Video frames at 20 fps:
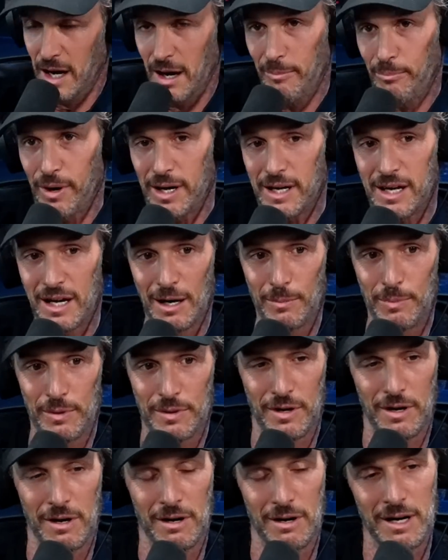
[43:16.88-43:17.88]
breaking up with
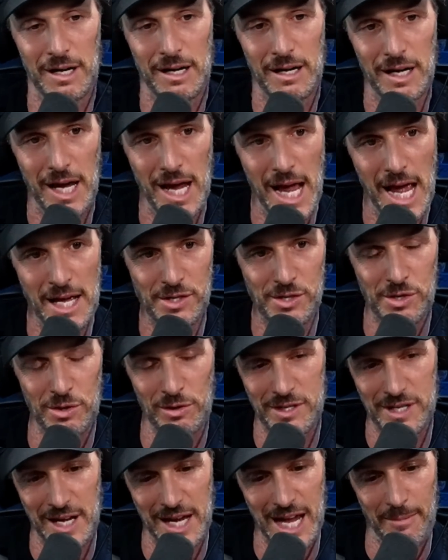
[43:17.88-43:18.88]
her as soon
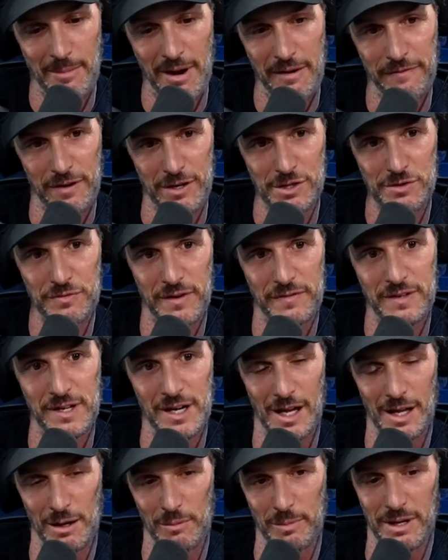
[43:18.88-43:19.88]
as I get my first
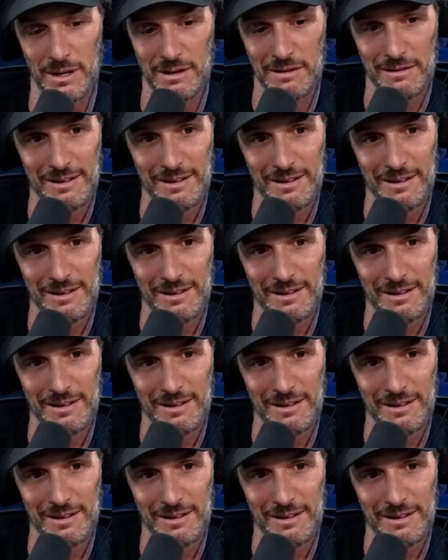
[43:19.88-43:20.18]
$50 bill.